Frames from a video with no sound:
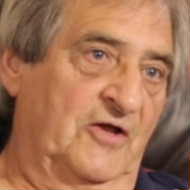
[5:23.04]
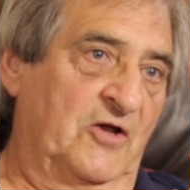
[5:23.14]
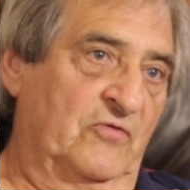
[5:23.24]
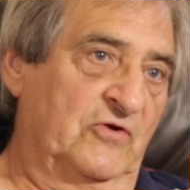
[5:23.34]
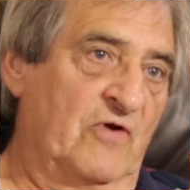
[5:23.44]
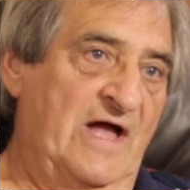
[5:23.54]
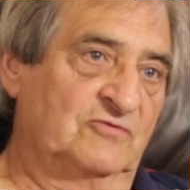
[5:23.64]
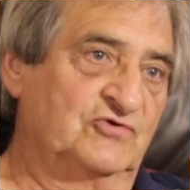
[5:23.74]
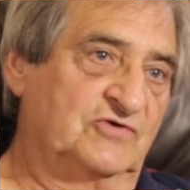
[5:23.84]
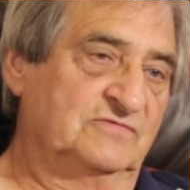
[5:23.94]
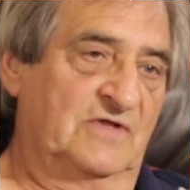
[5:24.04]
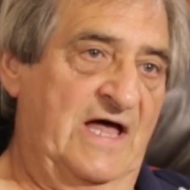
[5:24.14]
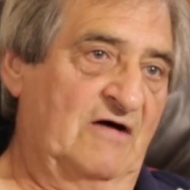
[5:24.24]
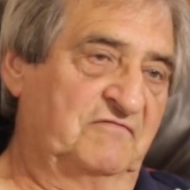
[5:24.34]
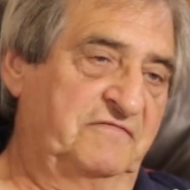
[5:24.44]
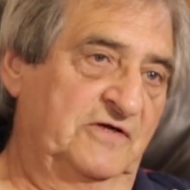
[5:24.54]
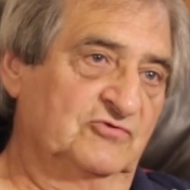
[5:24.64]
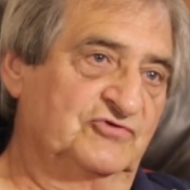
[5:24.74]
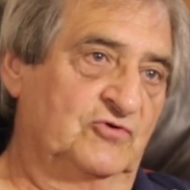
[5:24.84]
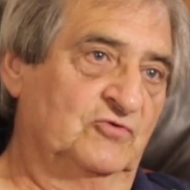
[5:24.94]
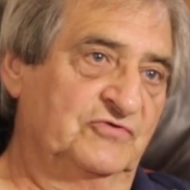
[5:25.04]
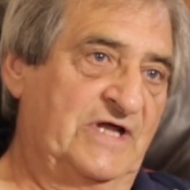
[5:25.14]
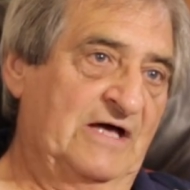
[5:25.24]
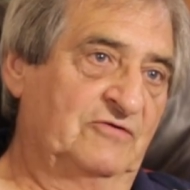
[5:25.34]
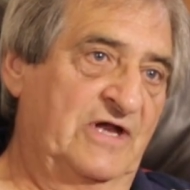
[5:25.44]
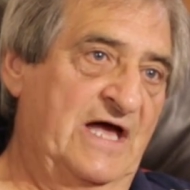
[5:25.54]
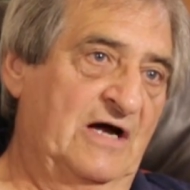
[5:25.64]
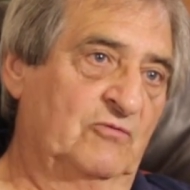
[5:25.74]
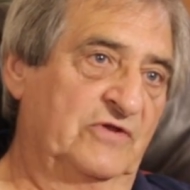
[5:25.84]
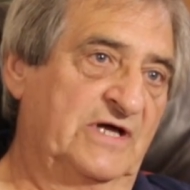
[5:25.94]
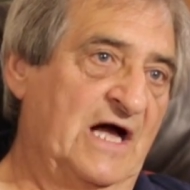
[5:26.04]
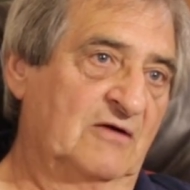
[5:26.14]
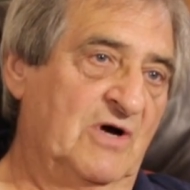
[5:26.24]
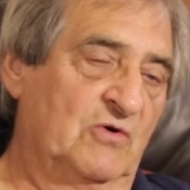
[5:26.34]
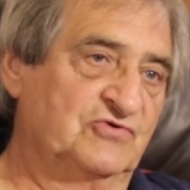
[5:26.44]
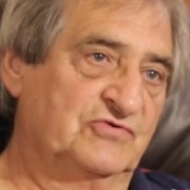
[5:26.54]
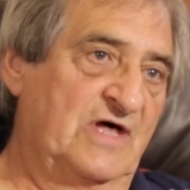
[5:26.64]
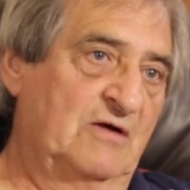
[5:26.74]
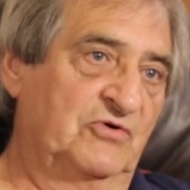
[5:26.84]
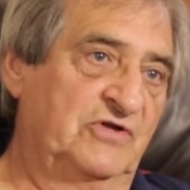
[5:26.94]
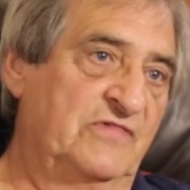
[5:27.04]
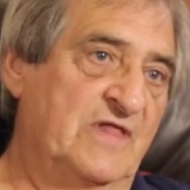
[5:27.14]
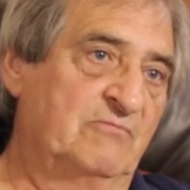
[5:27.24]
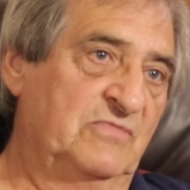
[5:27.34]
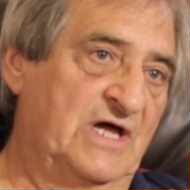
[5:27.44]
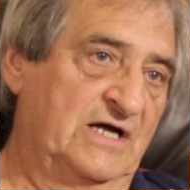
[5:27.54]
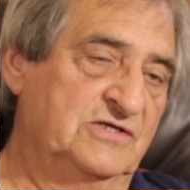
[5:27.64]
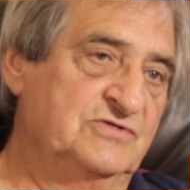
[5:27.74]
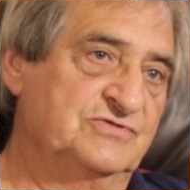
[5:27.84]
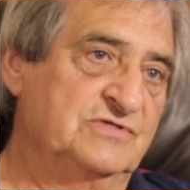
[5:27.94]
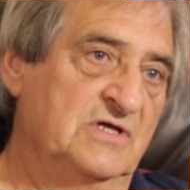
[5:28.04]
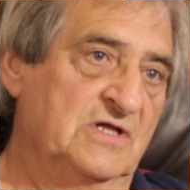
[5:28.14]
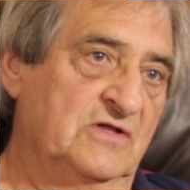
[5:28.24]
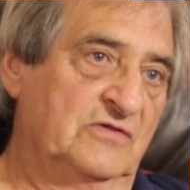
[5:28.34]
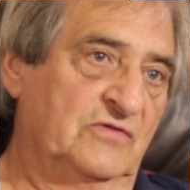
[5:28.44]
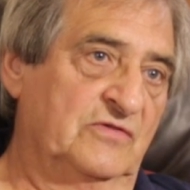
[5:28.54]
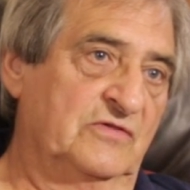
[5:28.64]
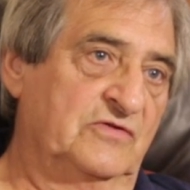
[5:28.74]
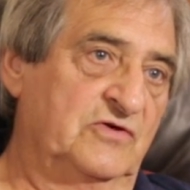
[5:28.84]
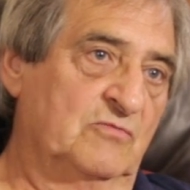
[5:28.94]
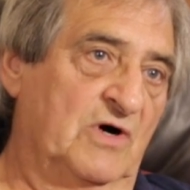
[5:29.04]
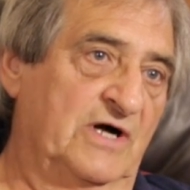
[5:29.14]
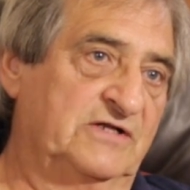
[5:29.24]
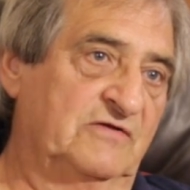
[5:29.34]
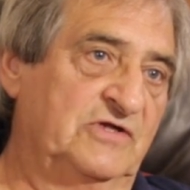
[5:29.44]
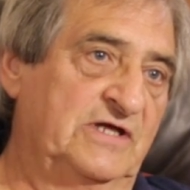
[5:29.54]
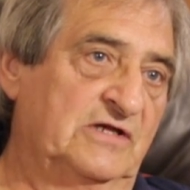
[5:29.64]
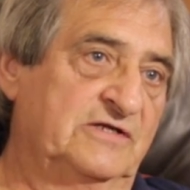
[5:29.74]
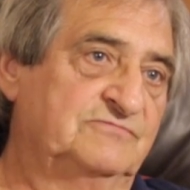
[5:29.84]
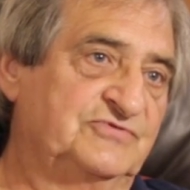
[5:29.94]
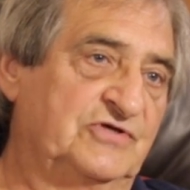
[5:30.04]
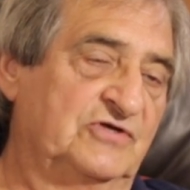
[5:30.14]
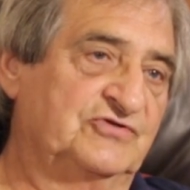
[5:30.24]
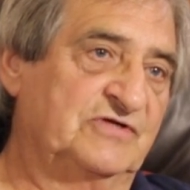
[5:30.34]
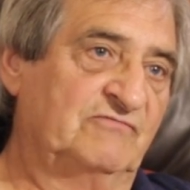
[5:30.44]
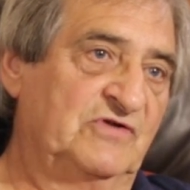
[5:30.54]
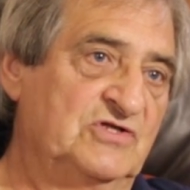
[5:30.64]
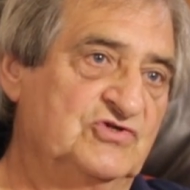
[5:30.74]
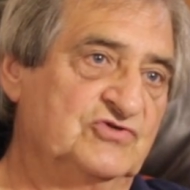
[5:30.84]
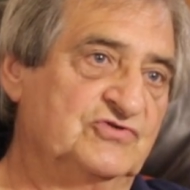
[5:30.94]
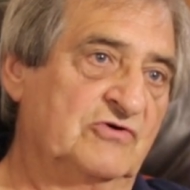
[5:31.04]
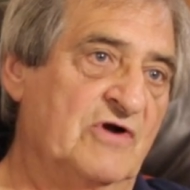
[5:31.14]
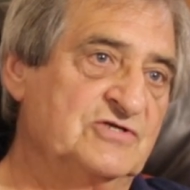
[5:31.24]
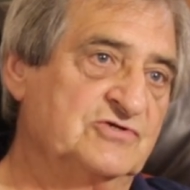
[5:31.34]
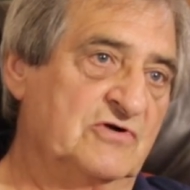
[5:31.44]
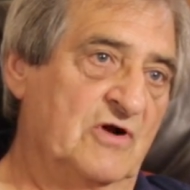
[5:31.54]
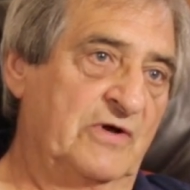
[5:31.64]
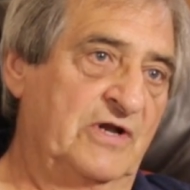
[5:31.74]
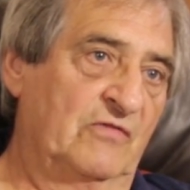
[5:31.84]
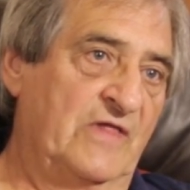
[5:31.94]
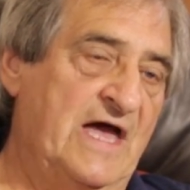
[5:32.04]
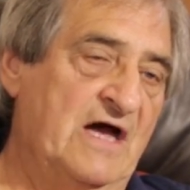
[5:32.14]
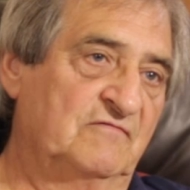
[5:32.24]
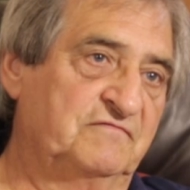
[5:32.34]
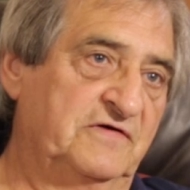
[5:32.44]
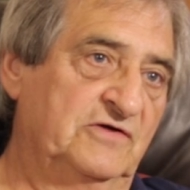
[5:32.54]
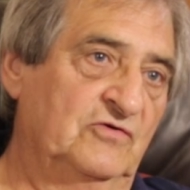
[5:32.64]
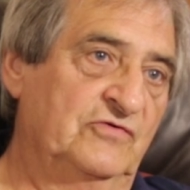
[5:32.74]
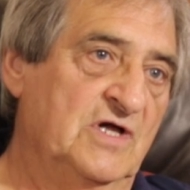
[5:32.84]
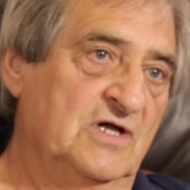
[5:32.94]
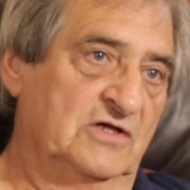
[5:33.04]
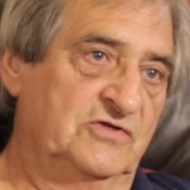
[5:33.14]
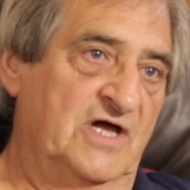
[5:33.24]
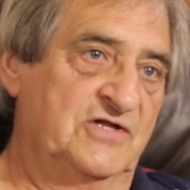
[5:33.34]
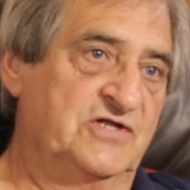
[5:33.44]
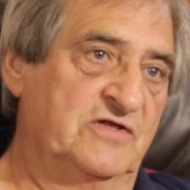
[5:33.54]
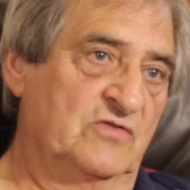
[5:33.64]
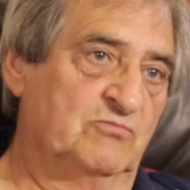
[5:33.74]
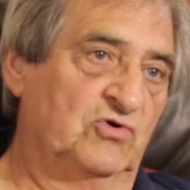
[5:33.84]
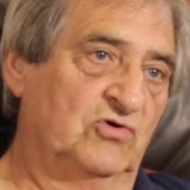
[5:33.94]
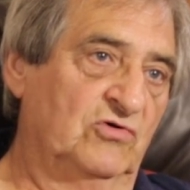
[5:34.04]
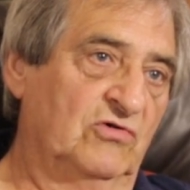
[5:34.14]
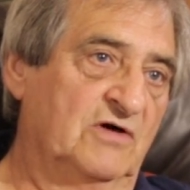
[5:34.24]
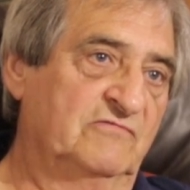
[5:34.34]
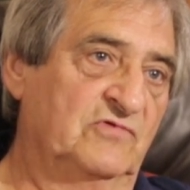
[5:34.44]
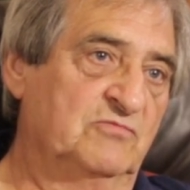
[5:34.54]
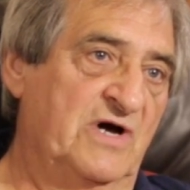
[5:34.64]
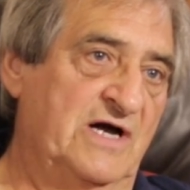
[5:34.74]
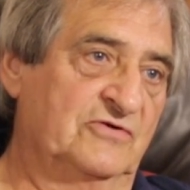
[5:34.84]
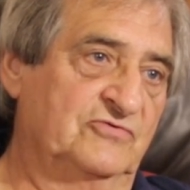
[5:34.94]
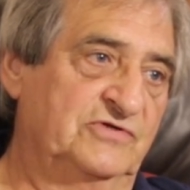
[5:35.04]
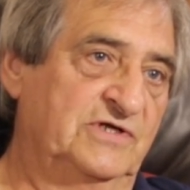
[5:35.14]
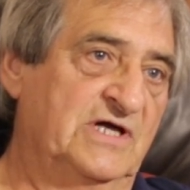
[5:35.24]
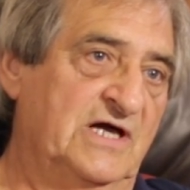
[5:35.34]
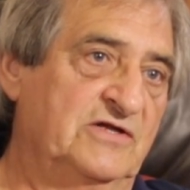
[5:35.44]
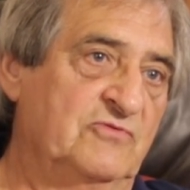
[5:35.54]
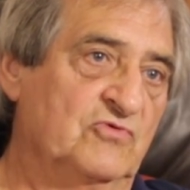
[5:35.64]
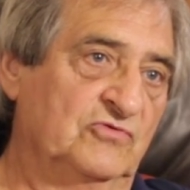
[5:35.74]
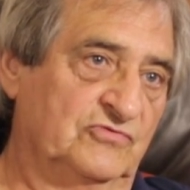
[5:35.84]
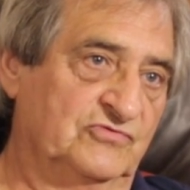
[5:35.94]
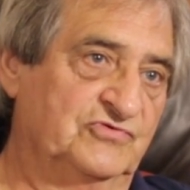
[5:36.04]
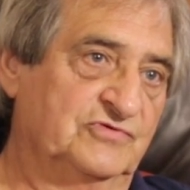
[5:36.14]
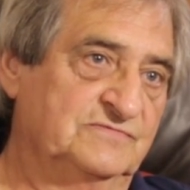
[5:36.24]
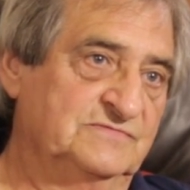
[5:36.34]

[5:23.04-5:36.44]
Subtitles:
know the grounds, outfield's cut down now with the gang mowers and that, but in them days, you might have nearly 6, 7 inches of grass growing on the outfield, and you had to hit the ball over the boundary to get any runs